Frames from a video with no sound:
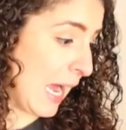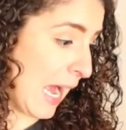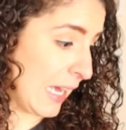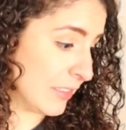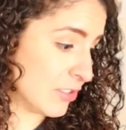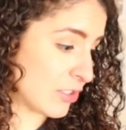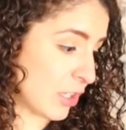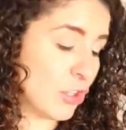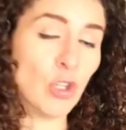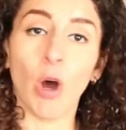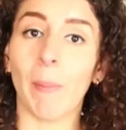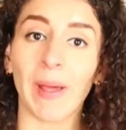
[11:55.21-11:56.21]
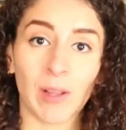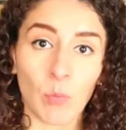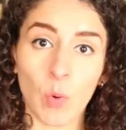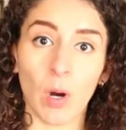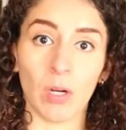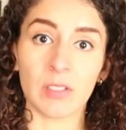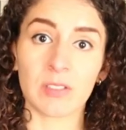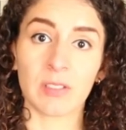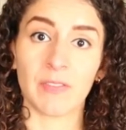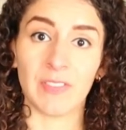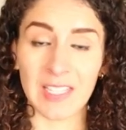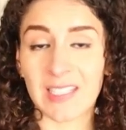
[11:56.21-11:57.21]
And no matter what,
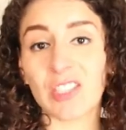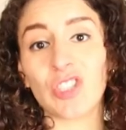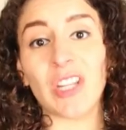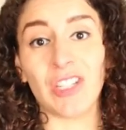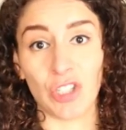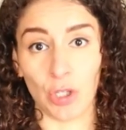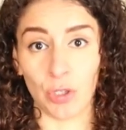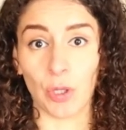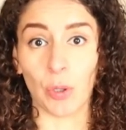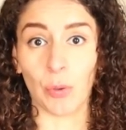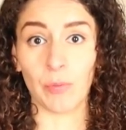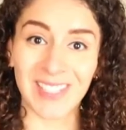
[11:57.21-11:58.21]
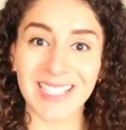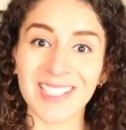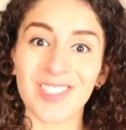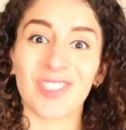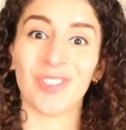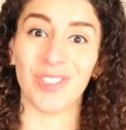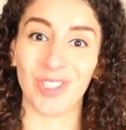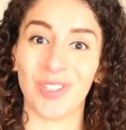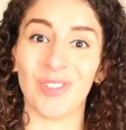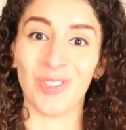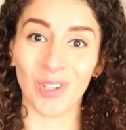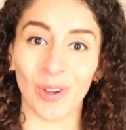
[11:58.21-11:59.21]
this is the new you. This is your
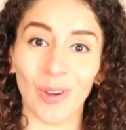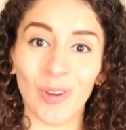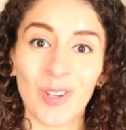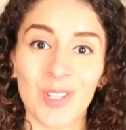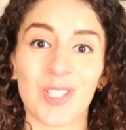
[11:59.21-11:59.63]
new you.